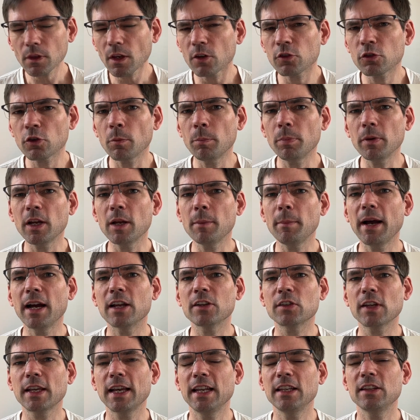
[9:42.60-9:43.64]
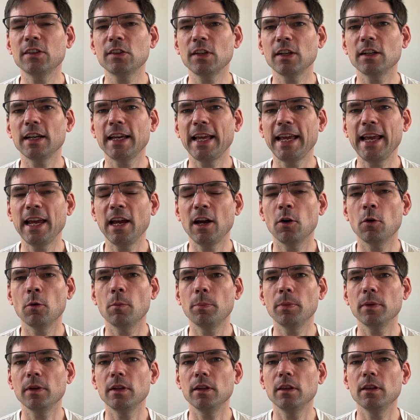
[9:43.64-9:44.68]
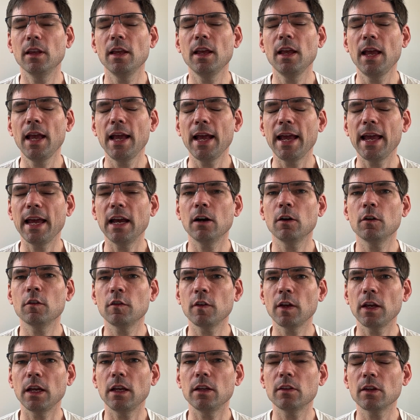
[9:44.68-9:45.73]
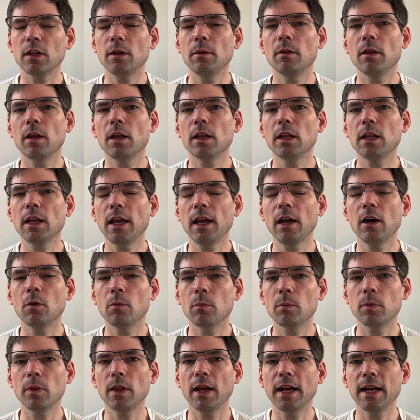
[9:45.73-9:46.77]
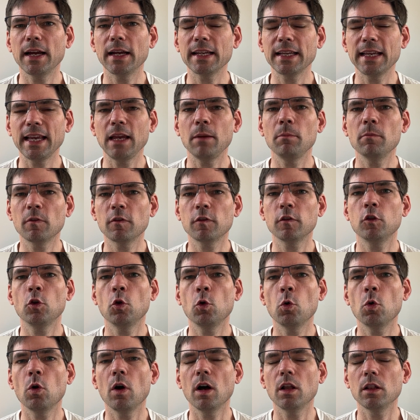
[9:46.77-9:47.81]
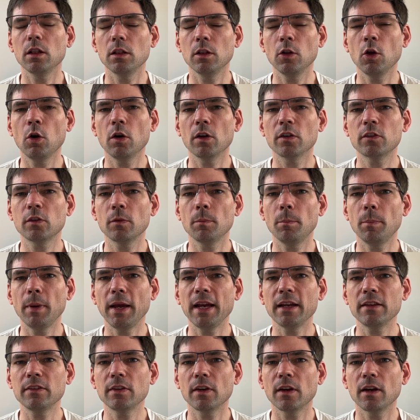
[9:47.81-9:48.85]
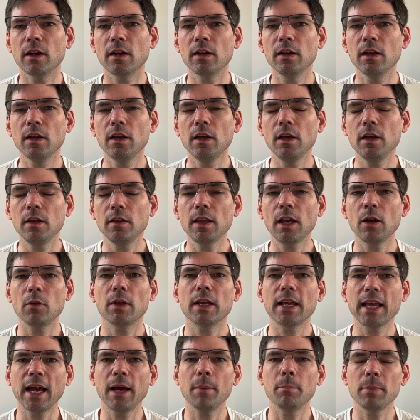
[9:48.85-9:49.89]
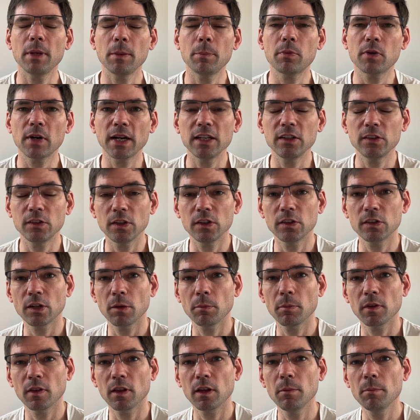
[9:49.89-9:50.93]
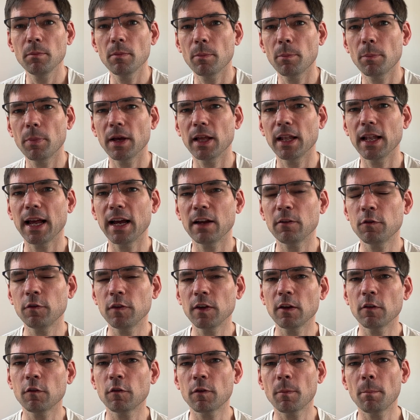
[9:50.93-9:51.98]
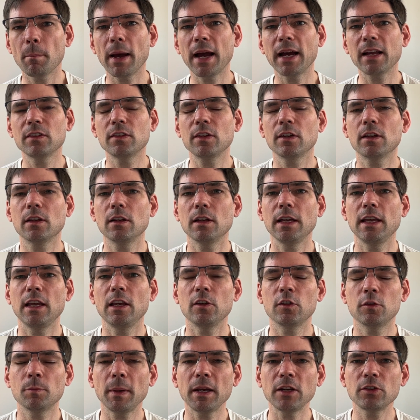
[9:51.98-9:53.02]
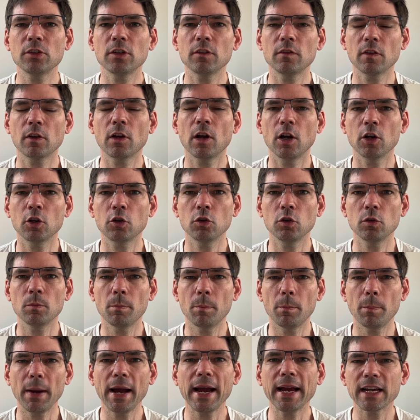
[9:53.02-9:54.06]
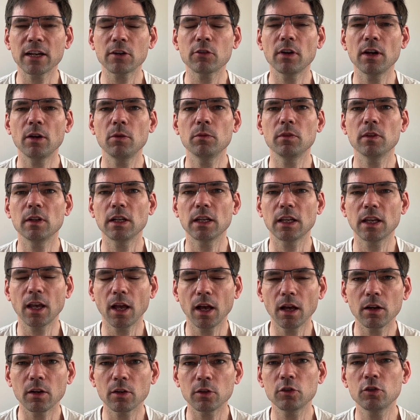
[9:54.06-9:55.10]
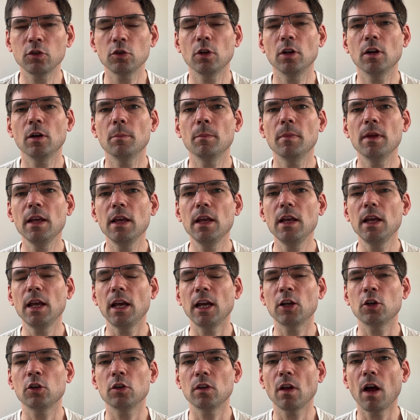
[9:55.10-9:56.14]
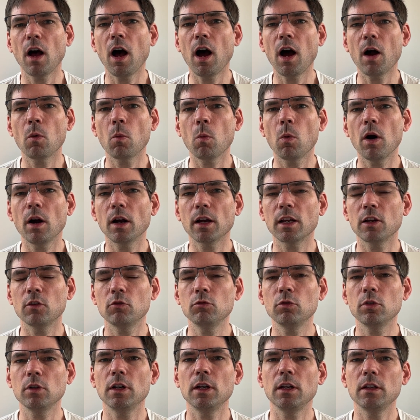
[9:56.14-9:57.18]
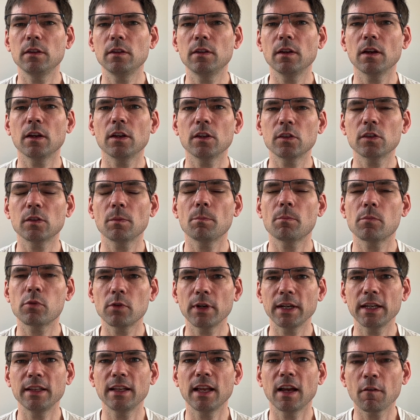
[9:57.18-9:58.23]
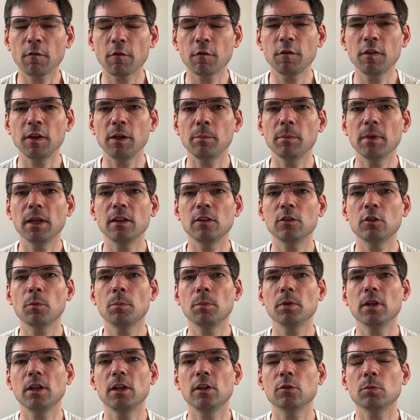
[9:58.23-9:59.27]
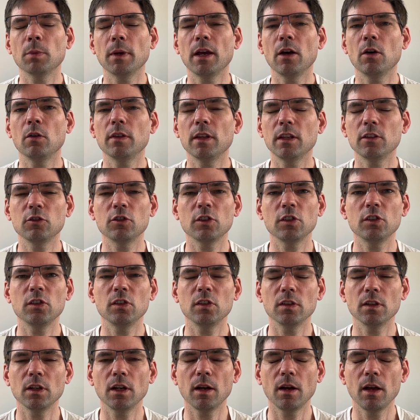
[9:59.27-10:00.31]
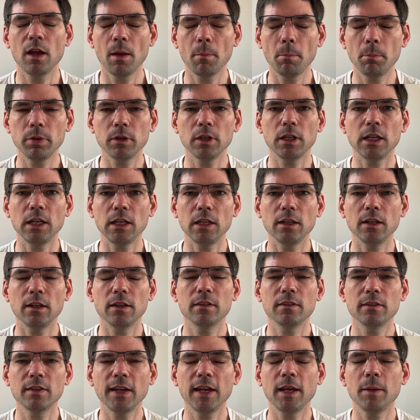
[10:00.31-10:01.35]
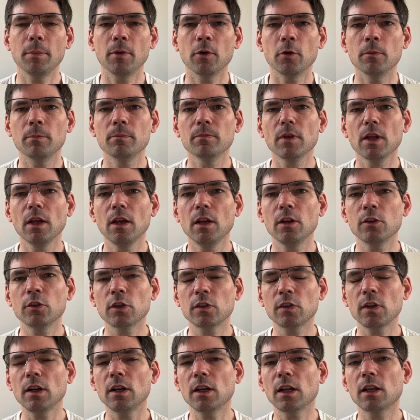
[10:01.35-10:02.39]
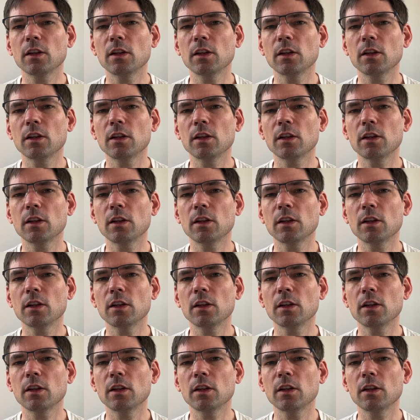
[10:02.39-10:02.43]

So player mats can certainly help and elevate and help that game flow a lot better. Now, they can be pricey, some of them, but I think thematically, especially if they've got a good background and colour to them and good artwork, it really does bring that theme into play as well than just using a plain table. So certainly